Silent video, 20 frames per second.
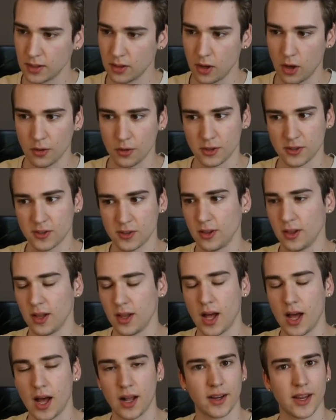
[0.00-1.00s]
Oh, there's a
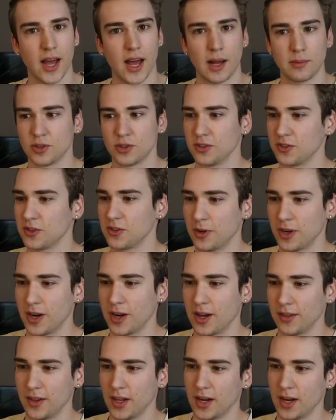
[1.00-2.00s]
lot of captures going
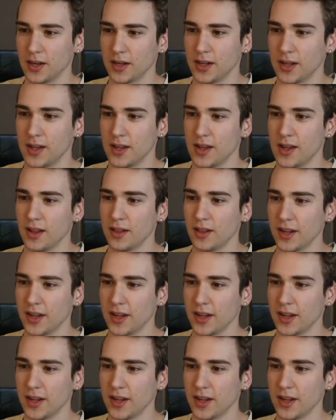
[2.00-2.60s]
on there. Like